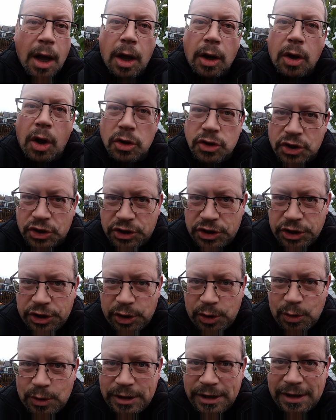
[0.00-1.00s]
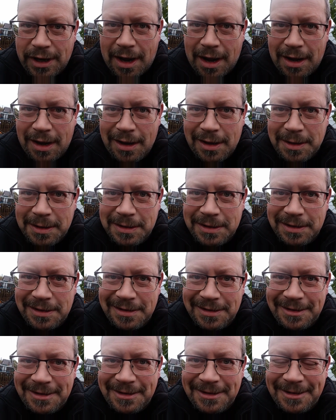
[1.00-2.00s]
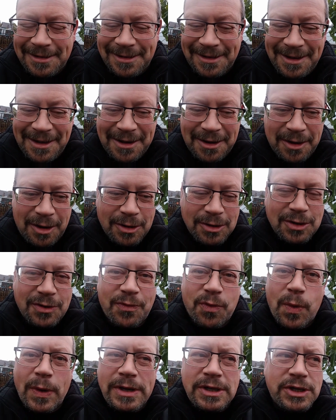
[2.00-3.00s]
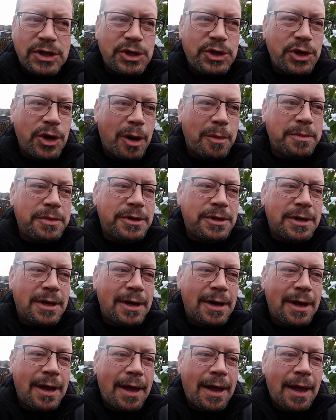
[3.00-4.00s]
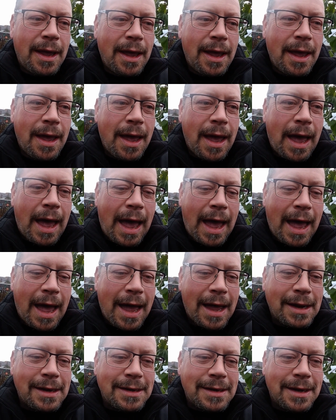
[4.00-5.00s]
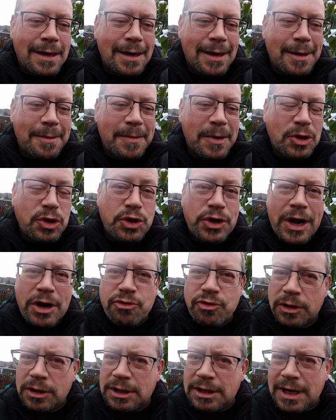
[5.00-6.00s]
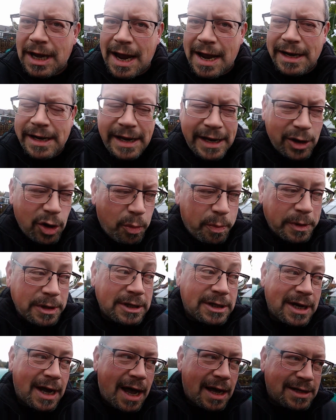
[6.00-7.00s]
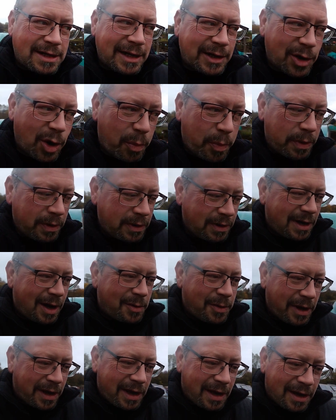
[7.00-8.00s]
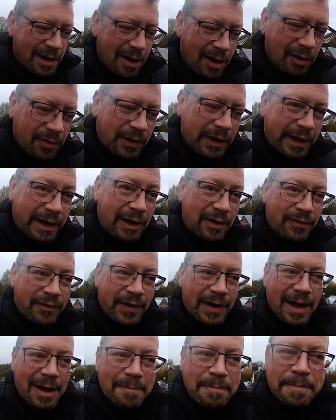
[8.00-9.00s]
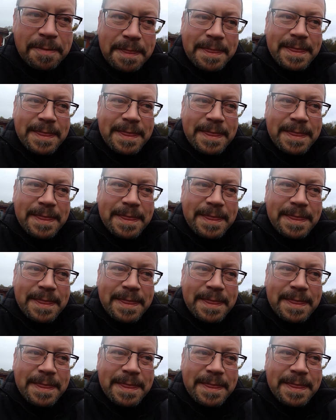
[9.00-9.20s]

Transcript: Lots to do today, lots of winter jobs and general tidying up and tarting up down here on the little farm.